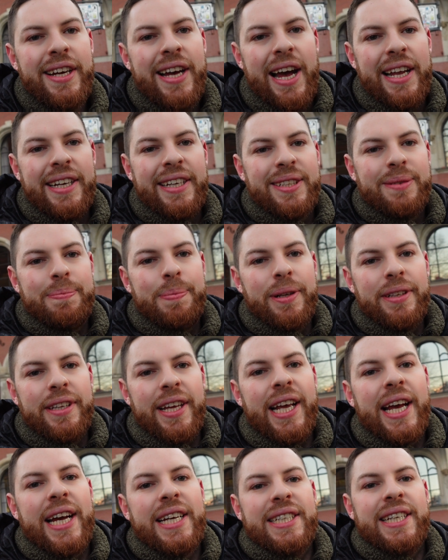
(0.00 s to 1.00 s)
and this
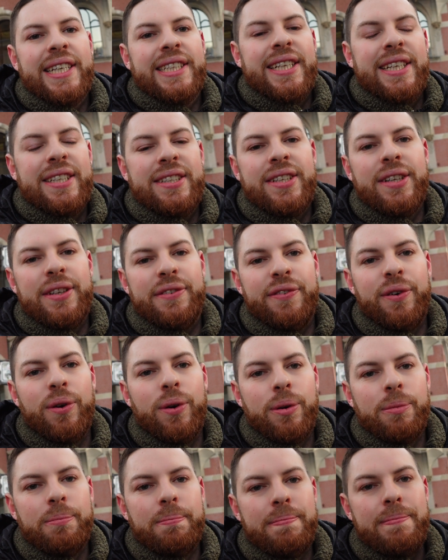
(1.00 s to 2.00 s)
building has existed
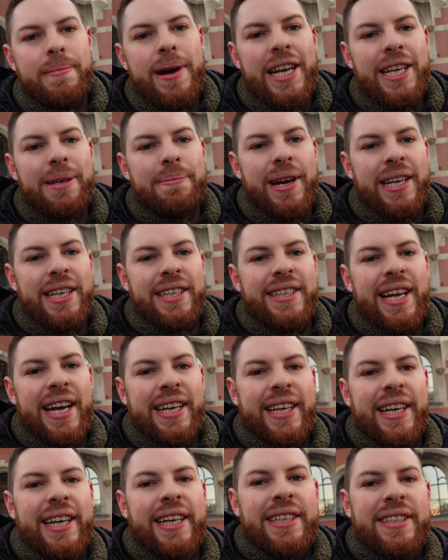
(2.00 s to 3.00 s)
for many
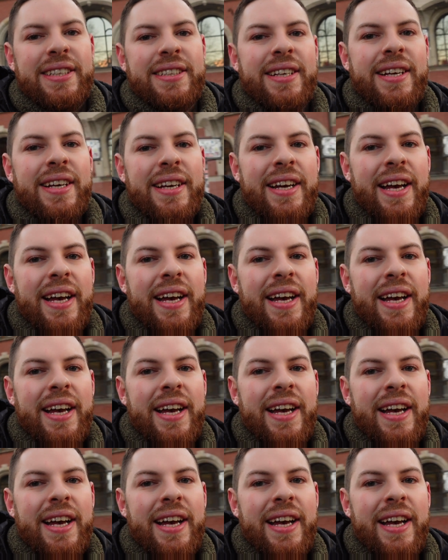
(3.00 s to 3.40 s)
decades,